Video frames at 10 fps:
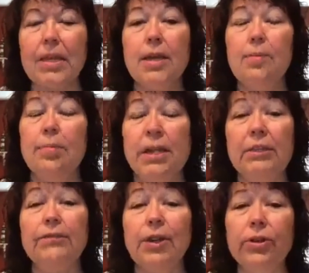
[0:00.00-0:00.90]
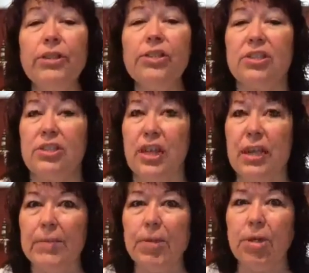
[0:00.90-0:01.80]
Being very
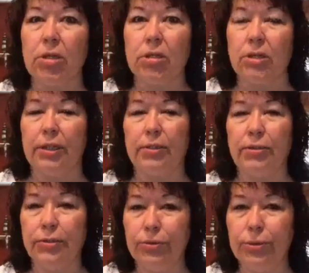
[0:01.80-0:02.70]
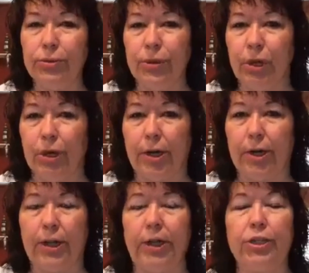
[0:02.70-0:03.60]
stable in who you
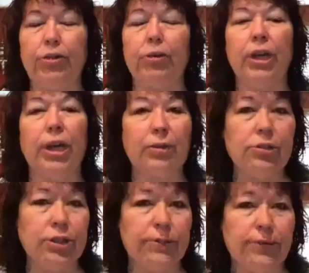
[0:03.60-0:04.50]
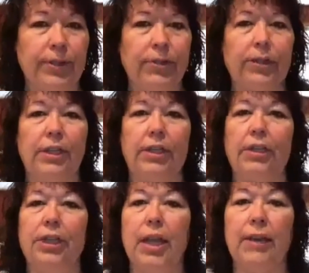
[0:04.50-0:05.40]
are, in your energy field,
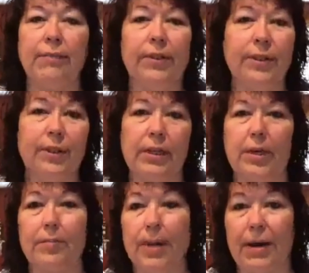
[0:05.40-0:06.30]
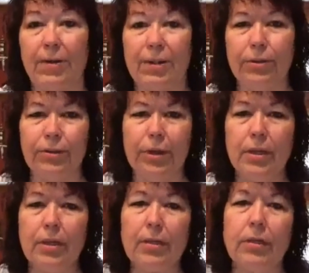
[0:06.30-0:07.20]
in everything about you,
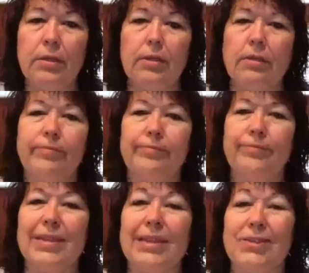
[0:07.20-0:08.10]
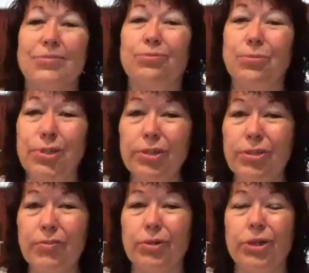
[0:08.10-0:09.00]
is
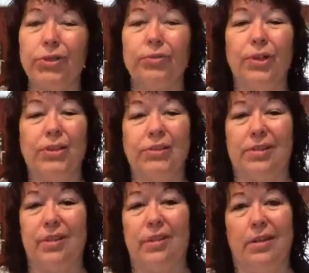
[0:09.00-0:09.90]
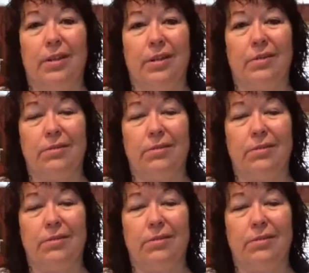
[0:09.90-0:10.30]
really where you want to sit on